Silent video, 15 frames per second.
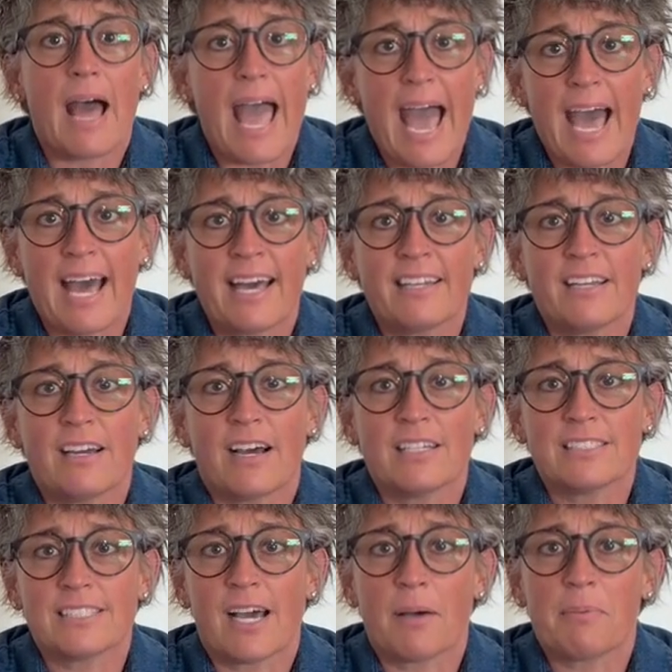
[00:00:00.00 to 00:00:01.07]
Add on
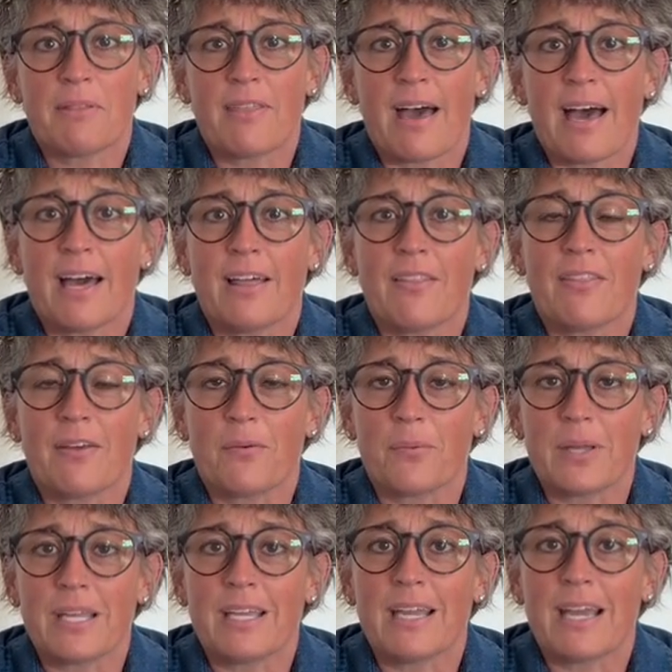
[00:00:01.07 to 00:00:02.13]
top of that
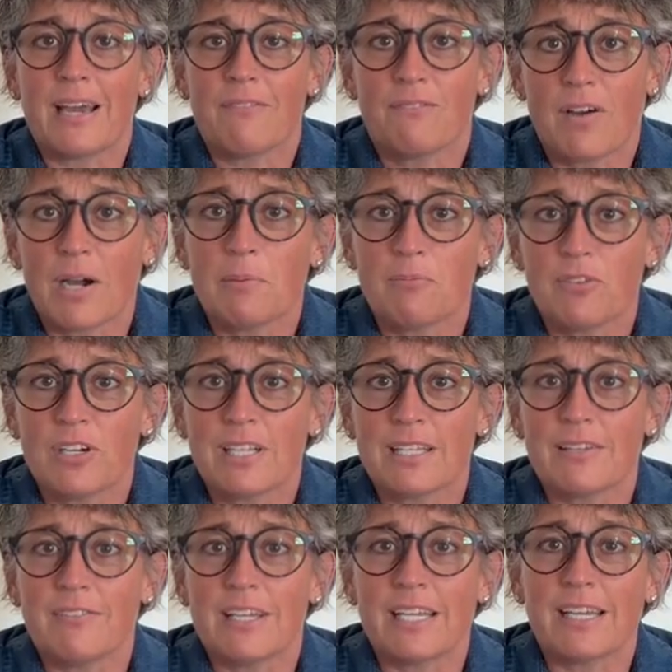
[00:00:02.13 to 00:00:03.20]
we farm for a
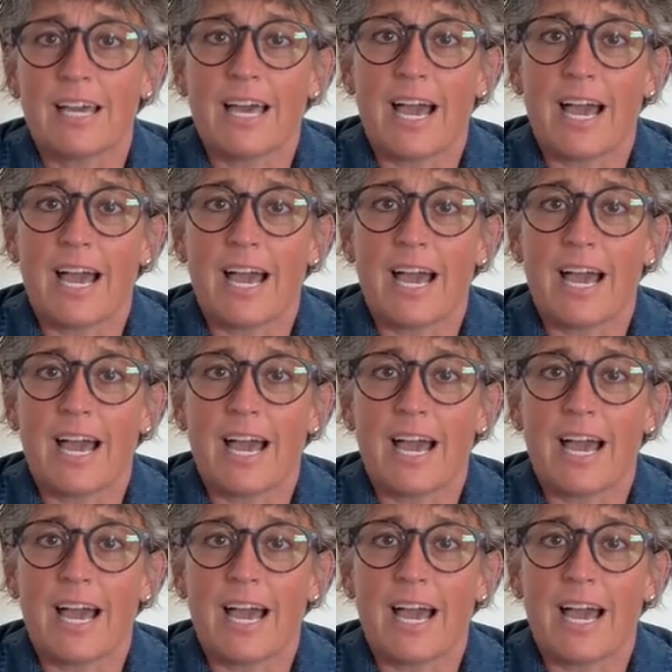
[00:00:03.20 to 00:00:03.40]
living.